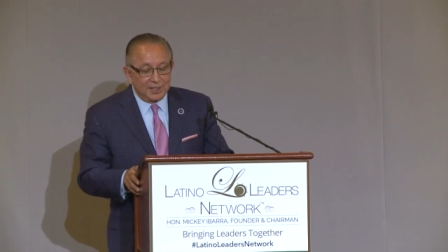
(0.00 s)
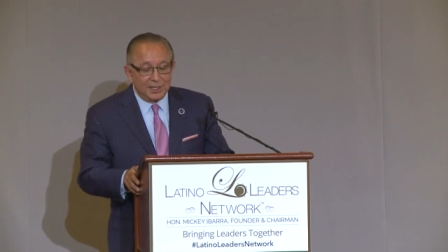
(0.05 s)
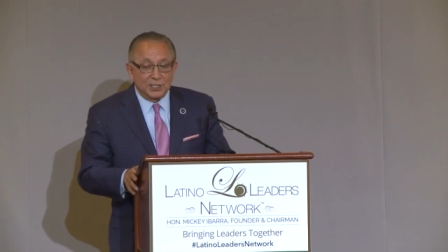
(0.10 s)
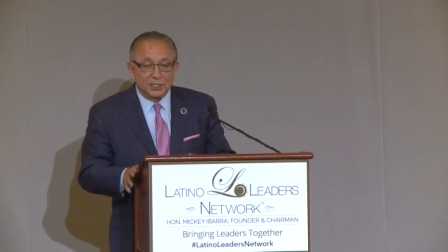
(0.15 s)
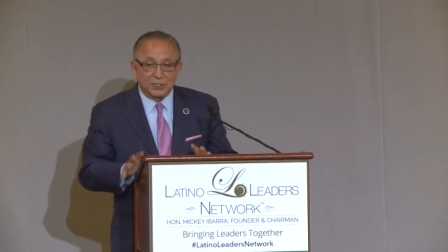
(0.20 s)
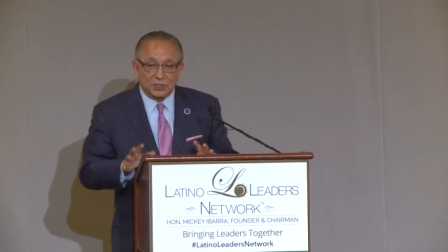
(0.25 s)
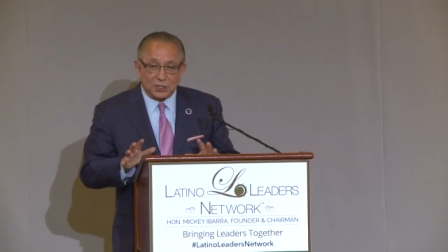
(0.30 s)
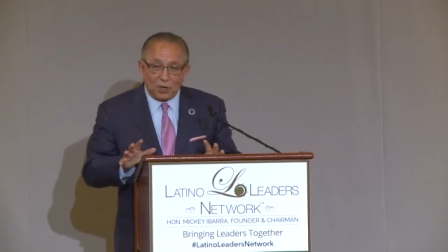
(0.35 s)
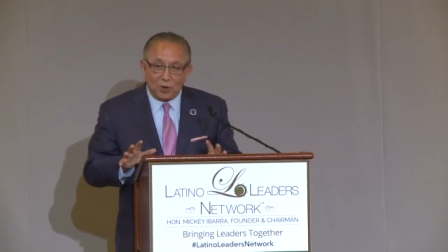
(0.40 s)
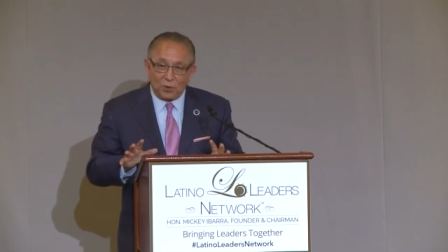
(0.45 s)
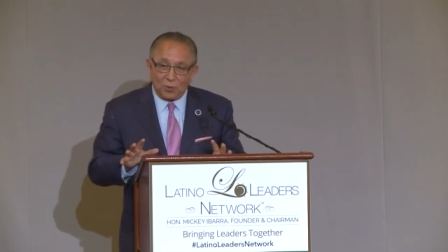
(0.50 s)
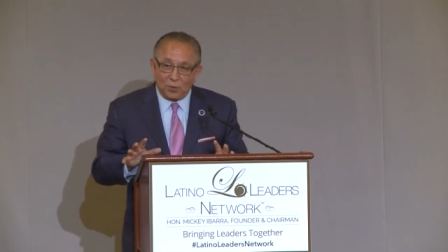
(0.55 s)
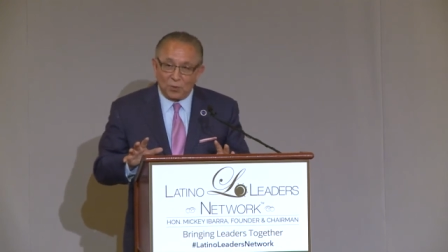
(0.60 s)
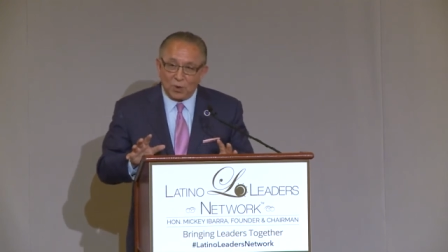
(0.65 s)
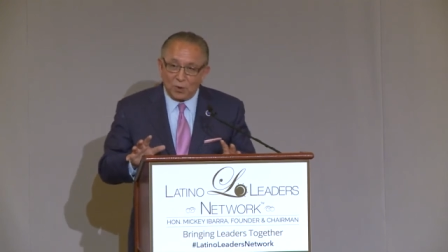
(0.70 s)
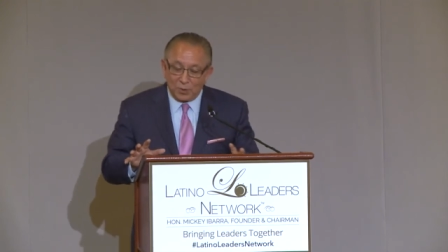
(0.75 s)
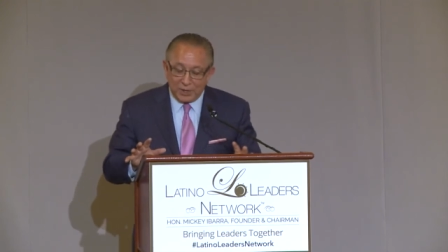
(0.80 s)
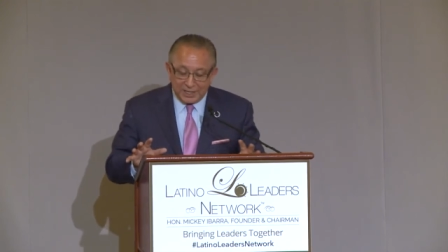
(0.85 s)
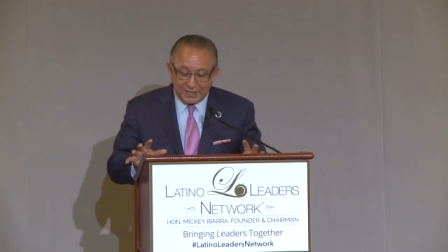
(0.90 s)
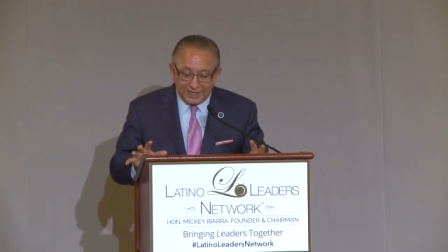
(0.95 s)
So
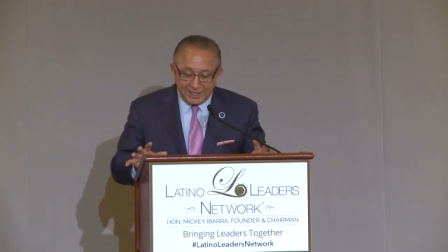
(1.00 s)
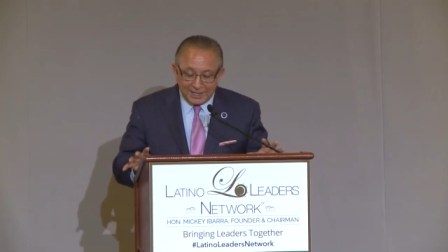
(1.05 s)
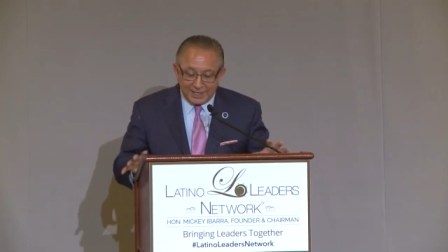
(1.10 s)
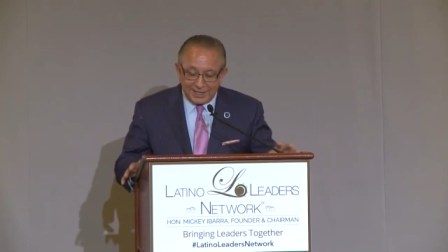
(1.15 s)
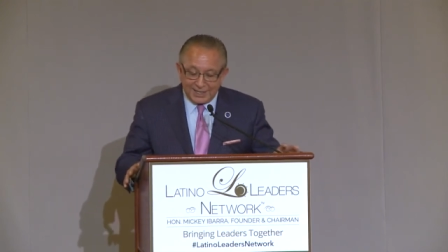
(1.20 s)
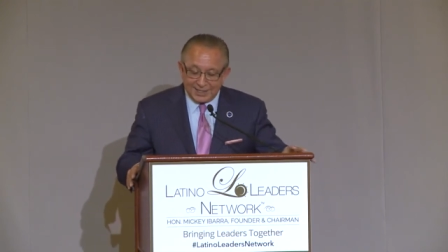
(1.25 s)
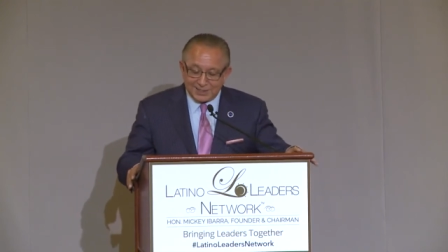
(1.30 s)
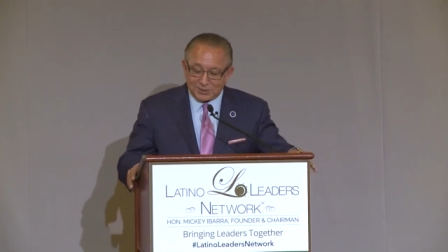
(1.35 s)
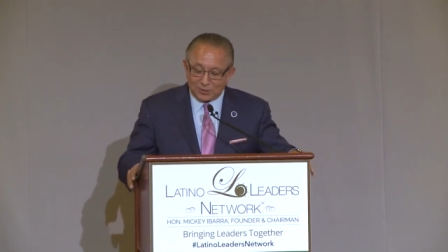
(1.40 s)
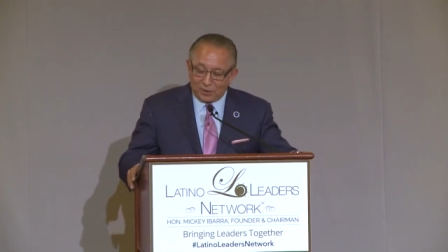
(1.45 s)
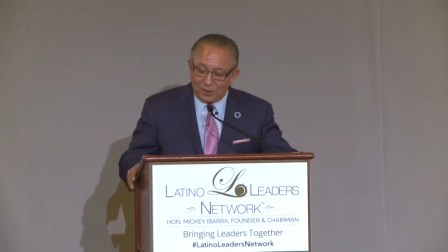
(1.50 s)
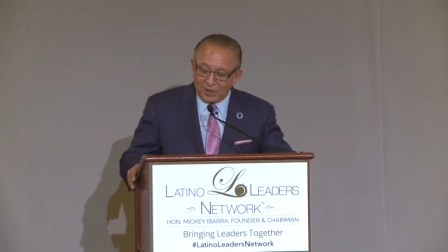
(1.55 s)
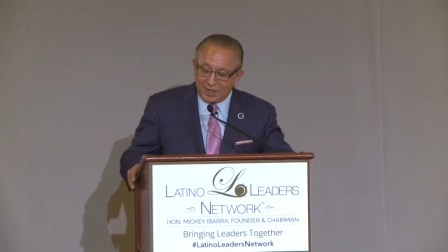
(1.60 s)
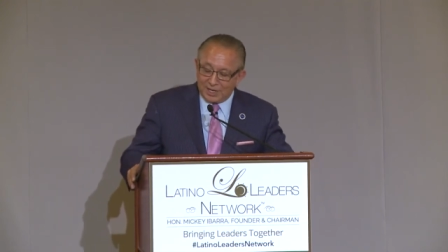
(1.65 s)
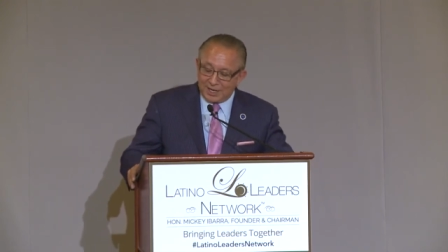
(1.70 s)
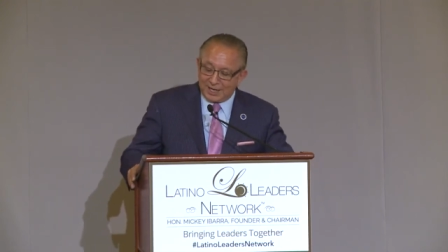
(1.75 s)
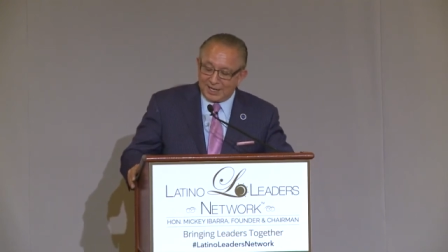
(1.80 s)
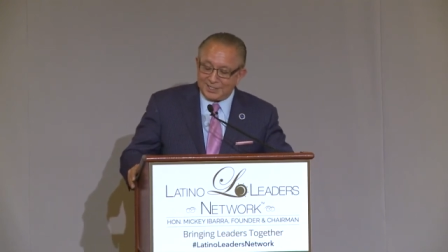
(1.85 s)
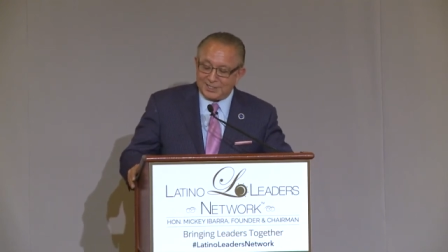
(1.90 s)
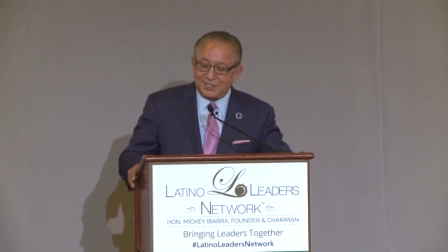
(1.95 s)
what we did is
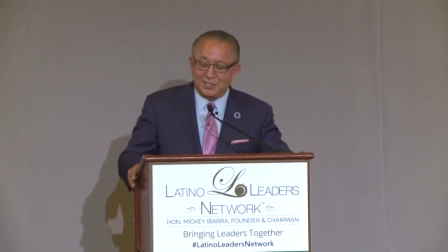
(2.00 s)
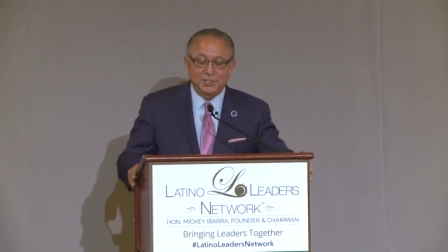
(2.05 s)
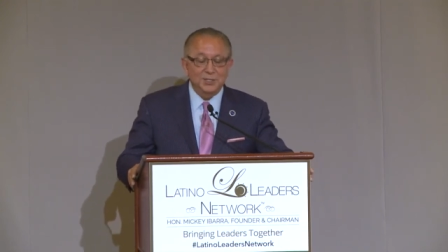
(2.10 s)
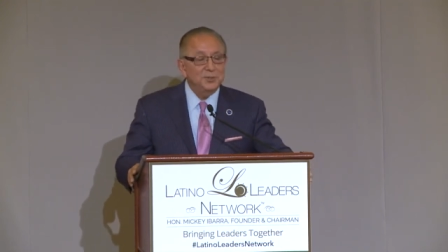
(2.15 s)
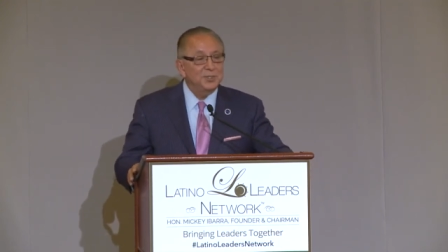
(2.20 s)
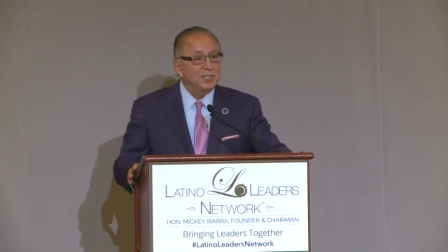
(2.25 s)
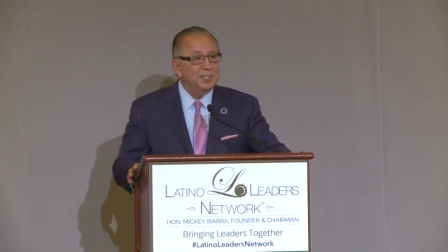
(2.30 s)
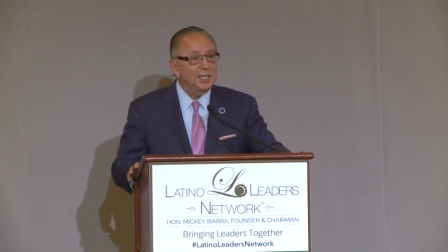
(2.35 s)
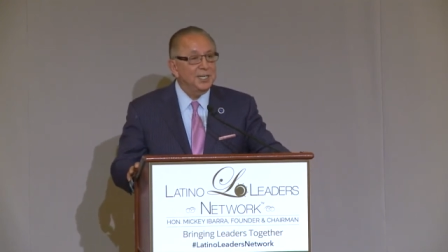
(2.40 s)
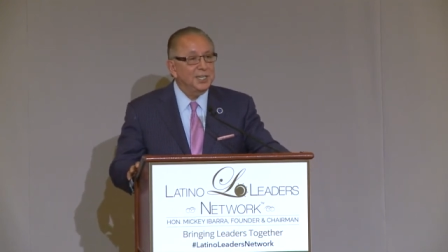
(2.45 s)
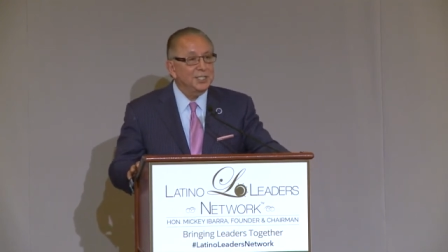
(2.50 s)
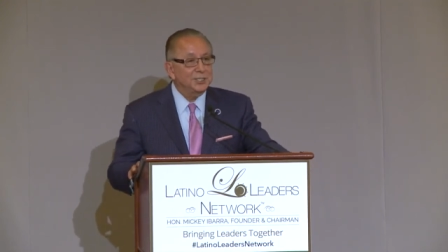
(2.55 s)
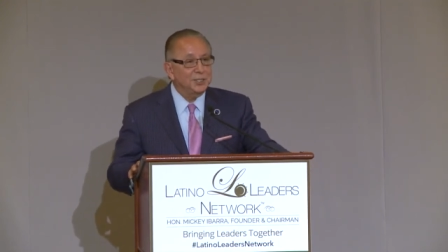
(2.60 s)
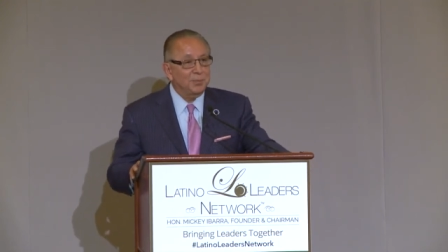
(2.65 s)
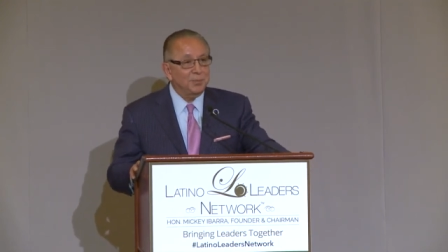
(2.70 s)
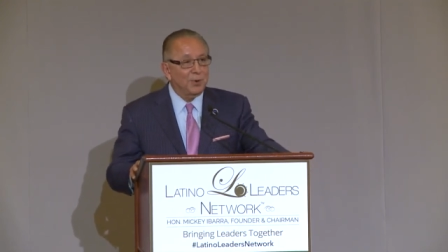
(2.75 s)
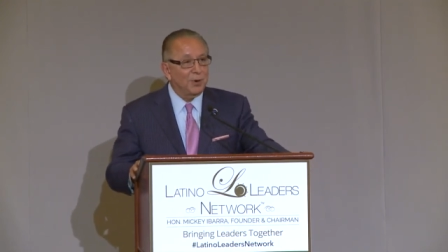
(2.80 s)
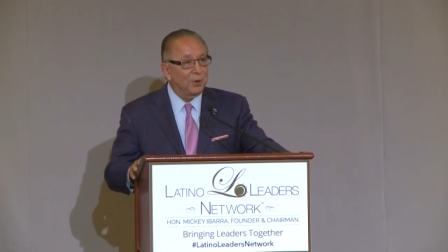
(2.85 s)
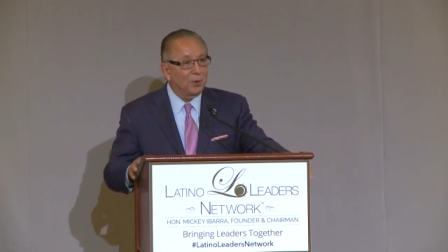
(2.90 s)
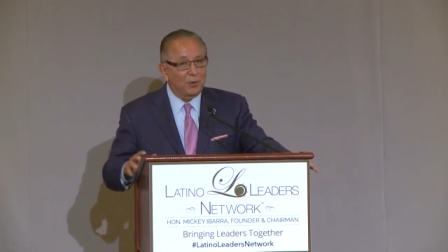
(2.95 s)
organize two
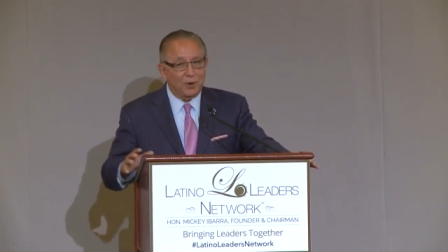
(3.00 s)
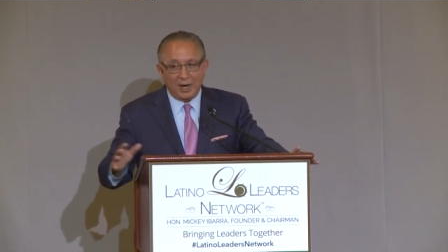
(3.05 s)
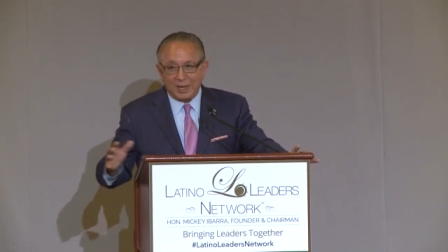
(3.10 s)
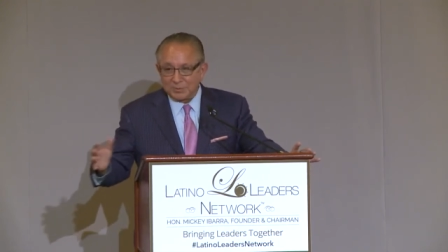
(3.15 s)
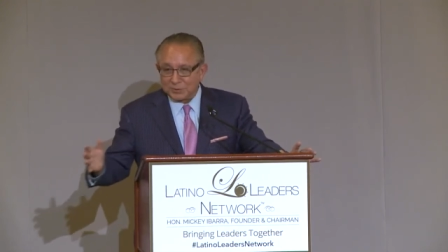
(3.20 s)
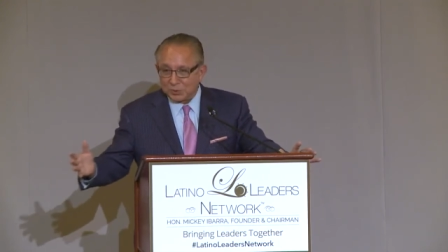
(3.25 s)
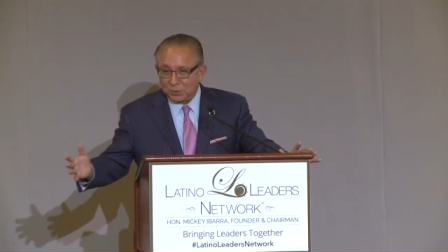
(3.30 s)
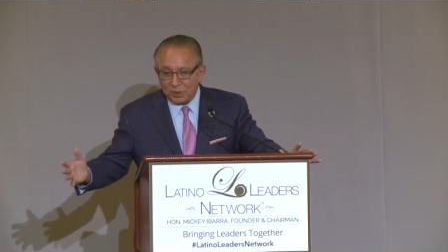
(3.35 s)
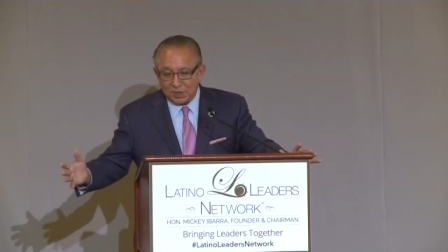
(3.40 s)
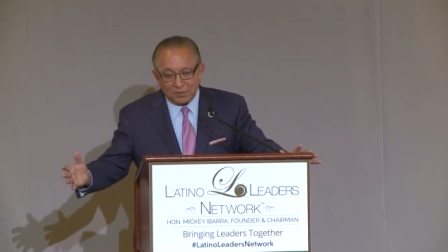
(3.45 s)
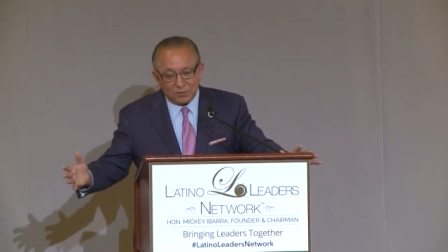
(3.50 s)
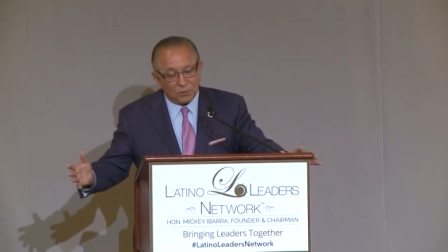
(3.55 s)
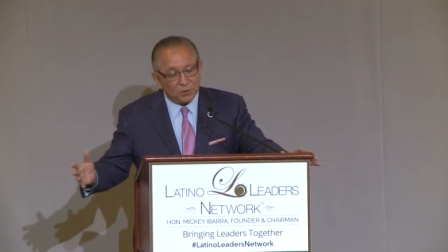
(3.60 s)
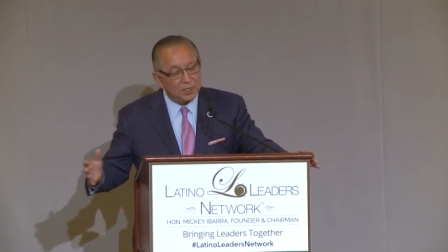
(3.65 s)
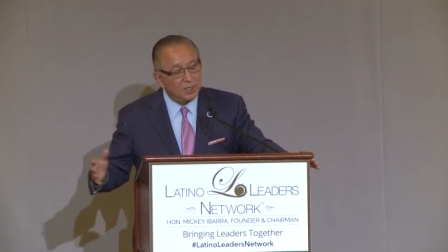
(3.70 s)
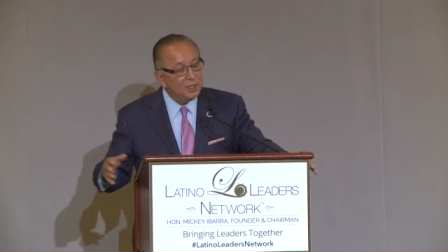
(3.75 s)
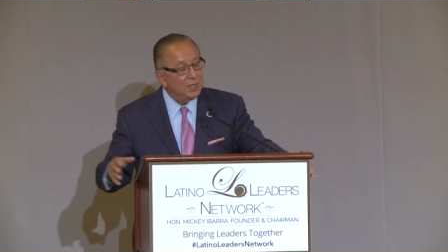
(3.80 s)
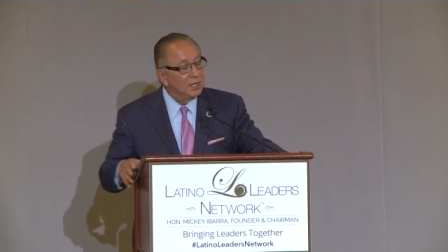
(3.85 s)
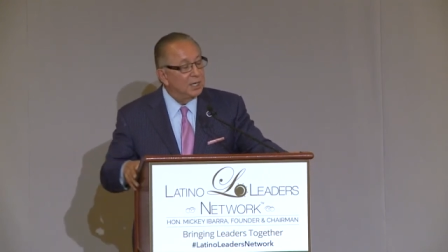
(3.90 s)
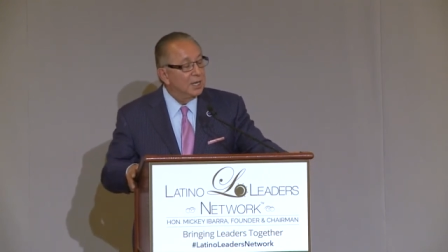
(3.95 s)
signature programs, one of
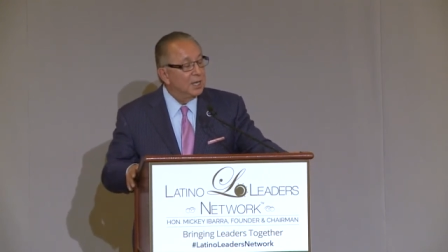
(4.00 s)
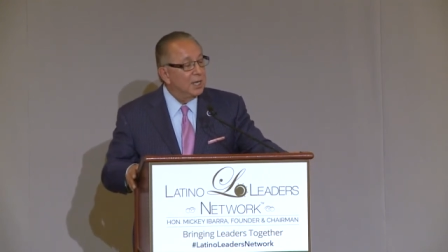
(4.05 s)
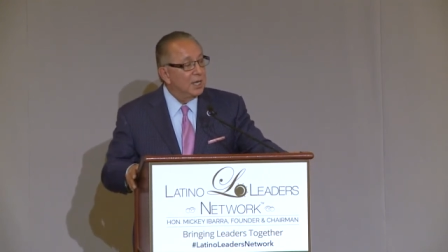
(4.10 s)
one,